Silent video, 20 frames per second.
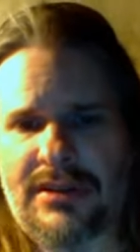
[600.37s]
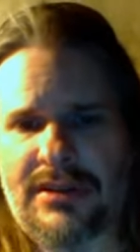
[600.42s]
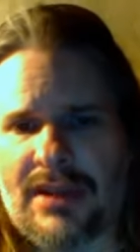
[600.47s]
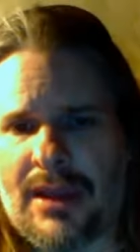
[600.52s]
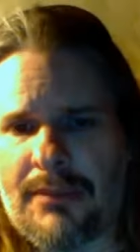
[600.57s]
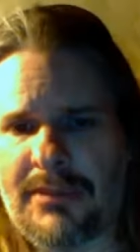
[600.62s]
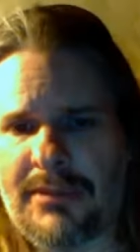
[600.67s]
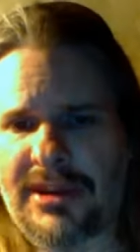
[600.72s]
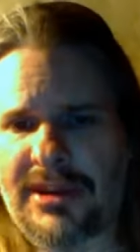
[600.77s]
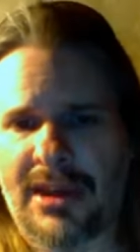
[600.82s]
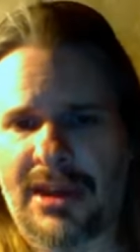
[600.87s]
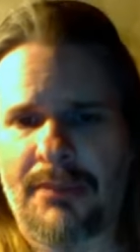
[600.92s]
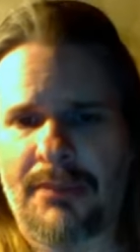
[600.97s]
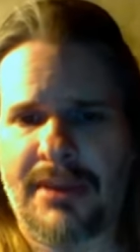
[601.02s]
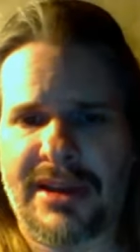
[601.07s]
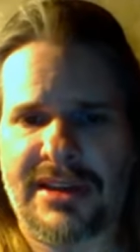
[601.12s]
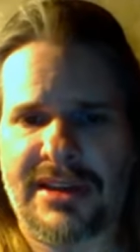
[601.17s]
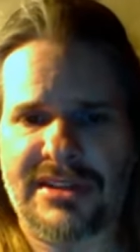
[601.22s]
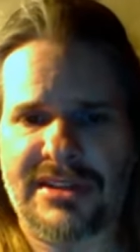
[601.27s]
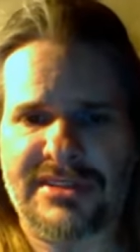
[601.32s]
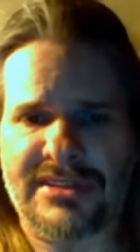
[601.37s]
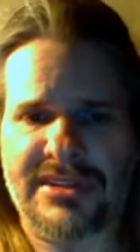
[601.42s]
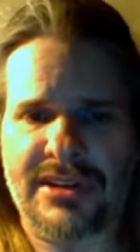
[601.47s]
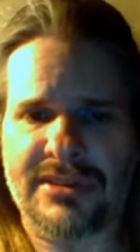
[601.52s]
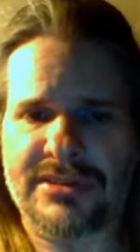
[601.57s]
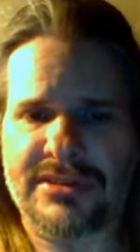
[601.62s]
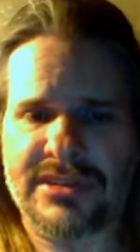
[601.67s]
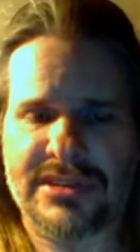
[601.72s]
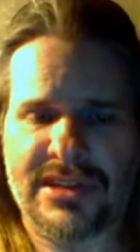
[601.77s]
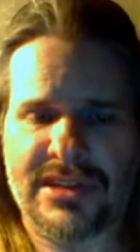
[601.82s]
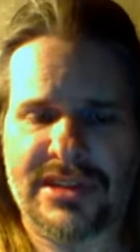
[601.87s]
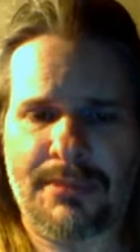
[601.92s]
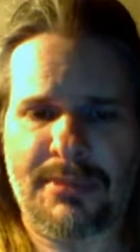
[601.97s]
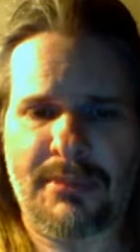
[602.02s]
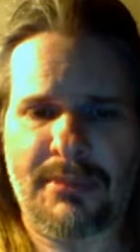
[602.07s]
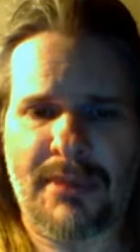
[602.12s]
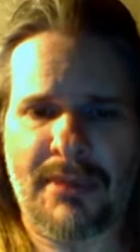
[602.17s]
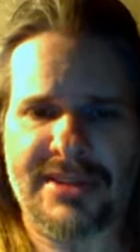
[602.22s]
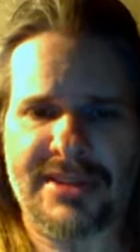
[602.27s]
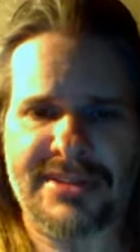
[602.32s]
I mean, I'm making excuses up. It
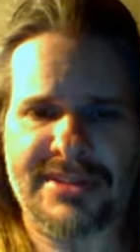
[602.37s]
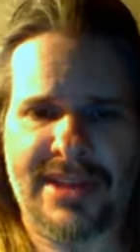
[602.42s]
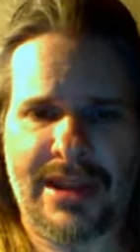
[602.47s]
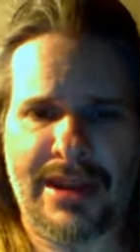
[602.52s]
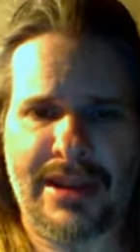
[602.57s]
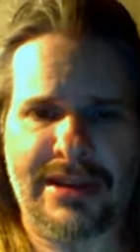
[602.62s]
might sound